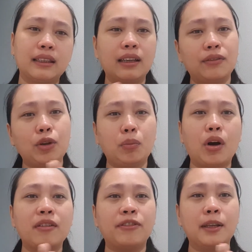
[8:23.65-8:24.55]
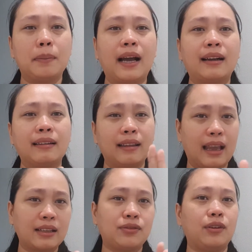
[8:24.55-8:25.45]
give you more feedback
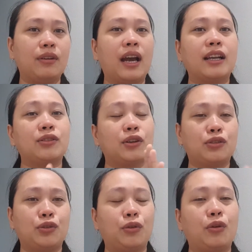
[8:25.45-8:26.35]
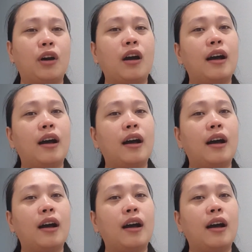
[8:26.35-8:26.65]
next few days or two.